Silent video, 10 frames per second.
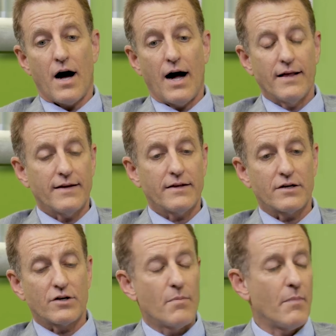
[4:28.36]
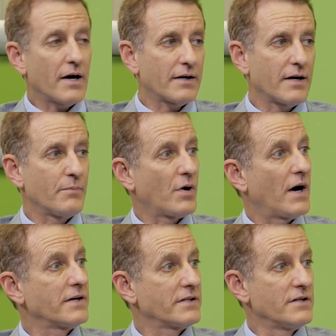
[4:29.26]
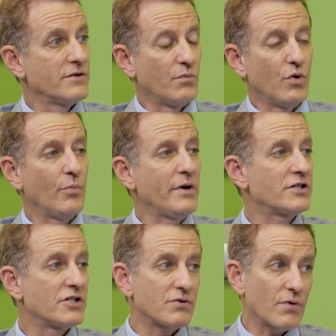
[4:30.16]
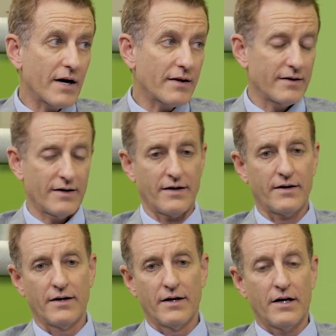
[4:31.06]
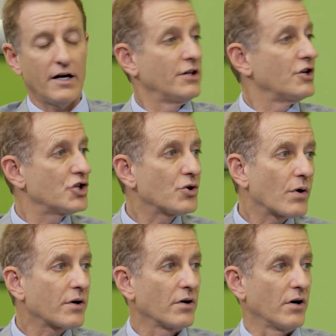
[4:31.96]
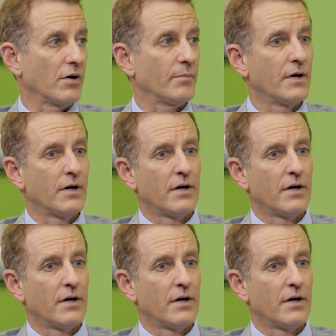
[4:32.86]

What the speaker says: I think that commodity prices will be strengthening in the short term,